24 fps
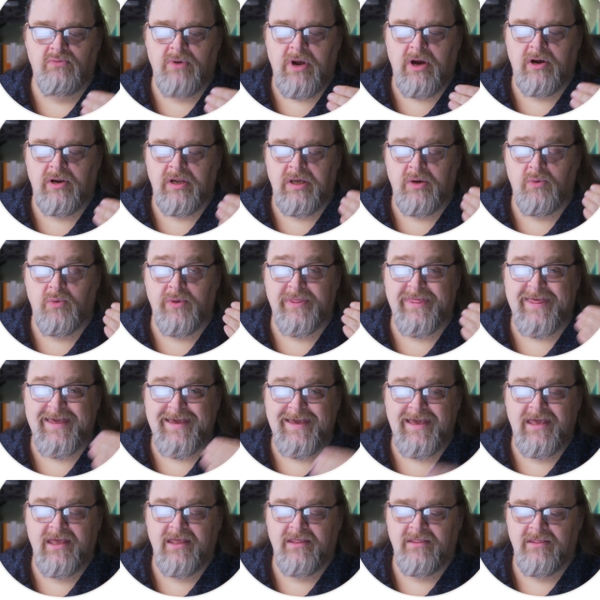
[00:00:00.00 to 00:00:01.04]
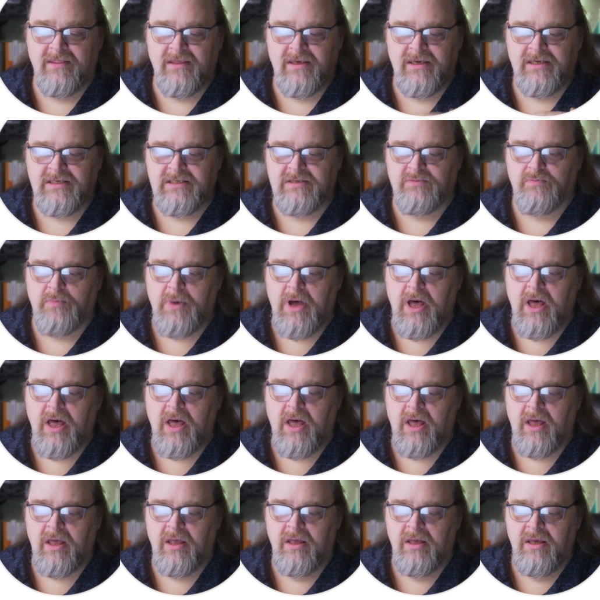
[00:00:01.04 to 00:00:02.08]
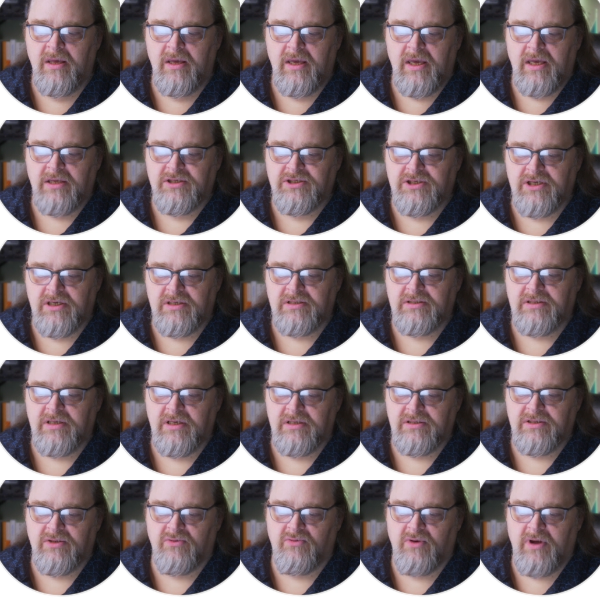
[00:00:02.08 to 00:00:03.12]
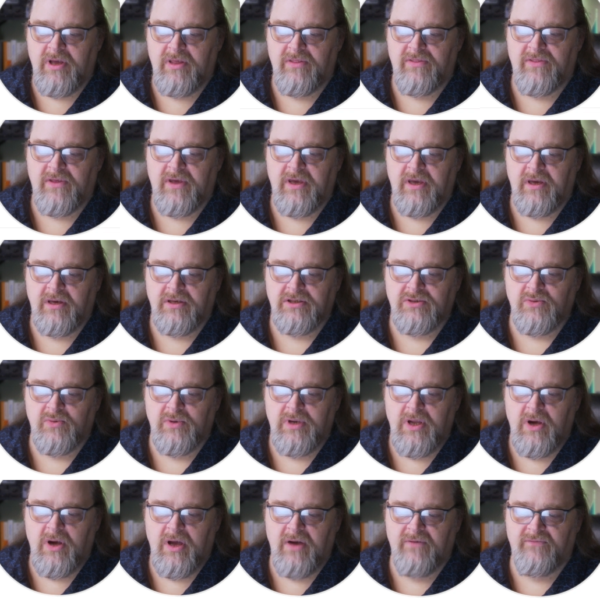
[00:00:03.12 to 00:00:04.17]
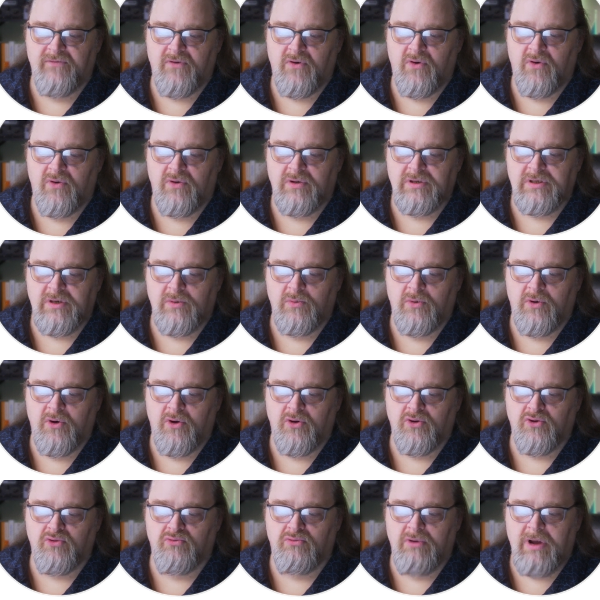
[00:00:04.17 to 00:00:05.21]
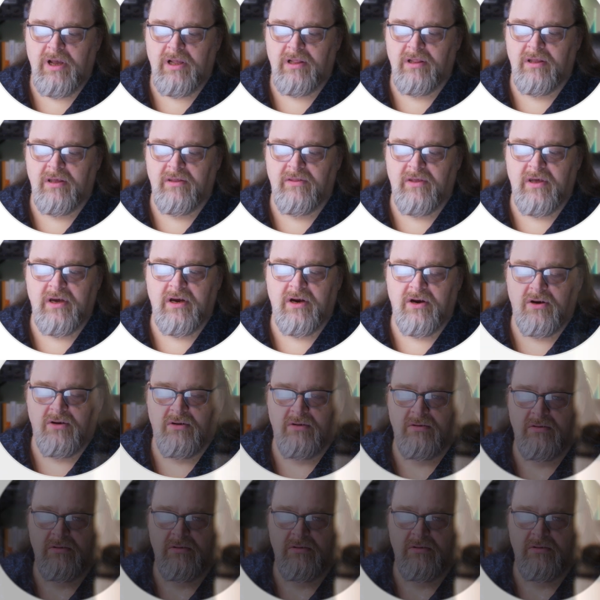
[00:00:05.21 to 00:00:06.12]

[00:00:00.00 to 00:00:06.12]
routing within the S P A. It just does the right thing. So we now have U R Ls that will go directly there.